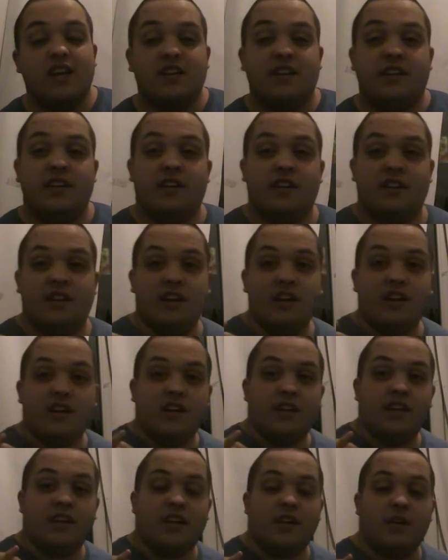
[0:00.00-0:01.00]
They're not
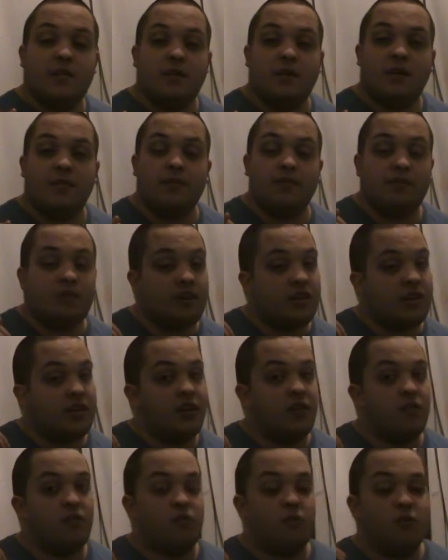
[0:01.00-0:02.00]
gonna give up. They're
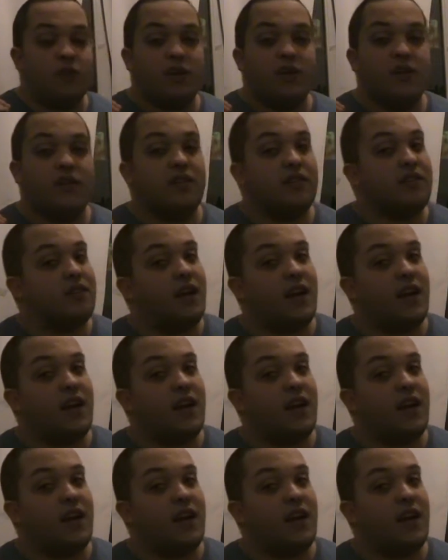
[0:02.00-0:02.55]
gonna win.